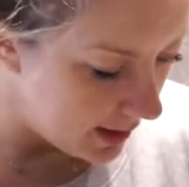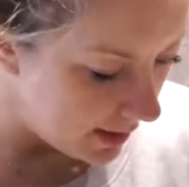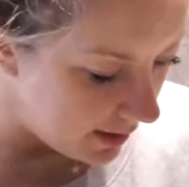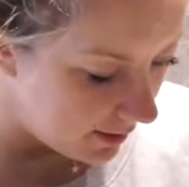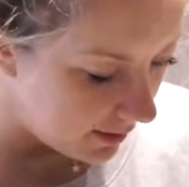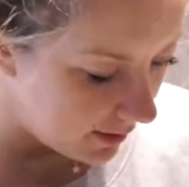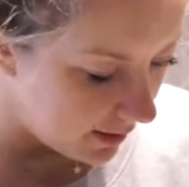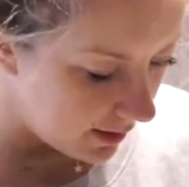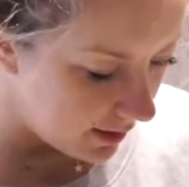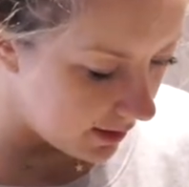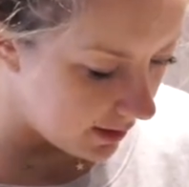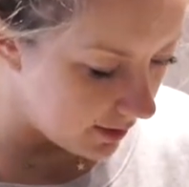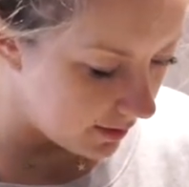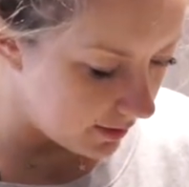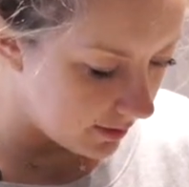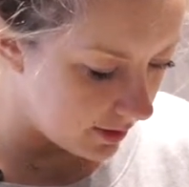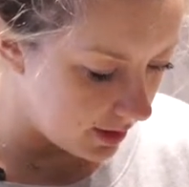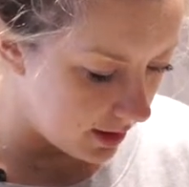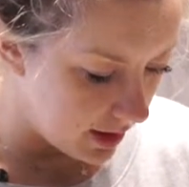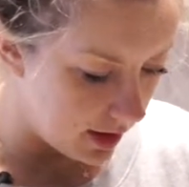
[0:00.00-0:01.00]

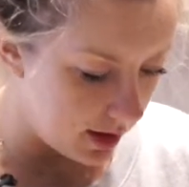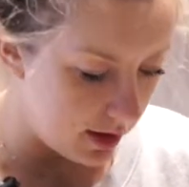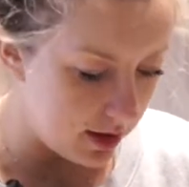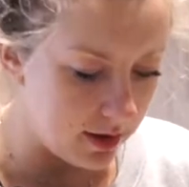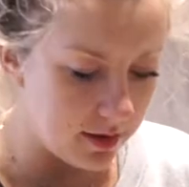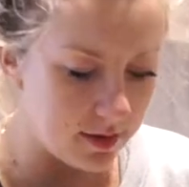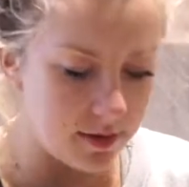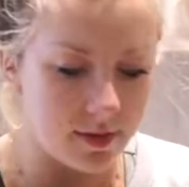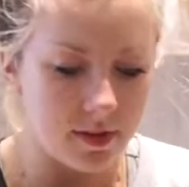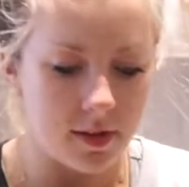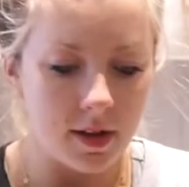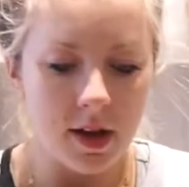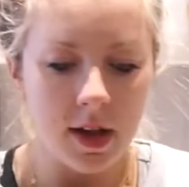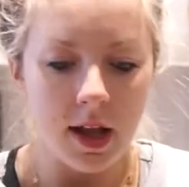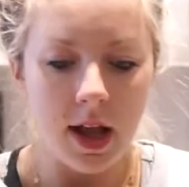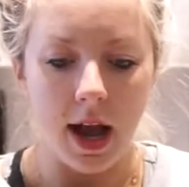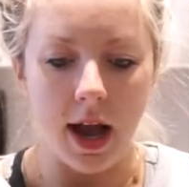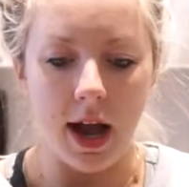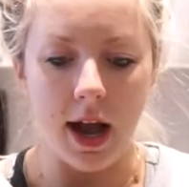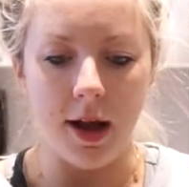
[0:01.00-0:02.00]
is this.
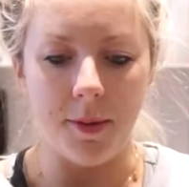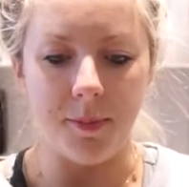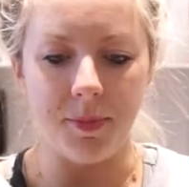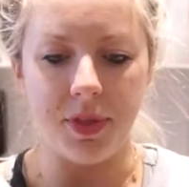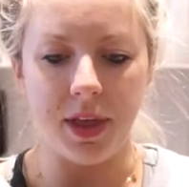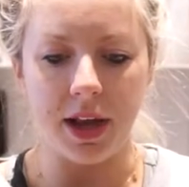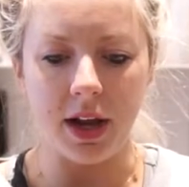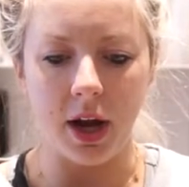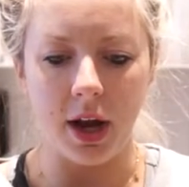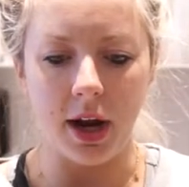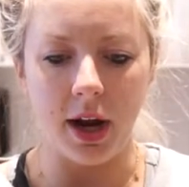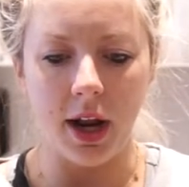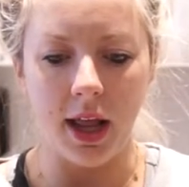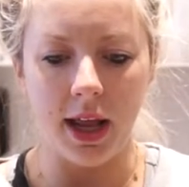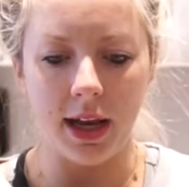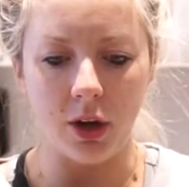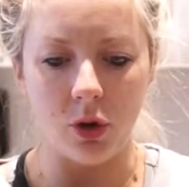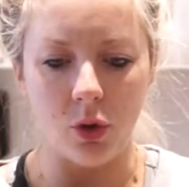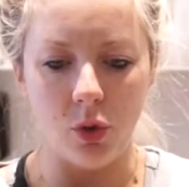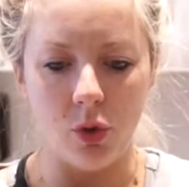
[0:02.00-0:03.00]
They're kind of like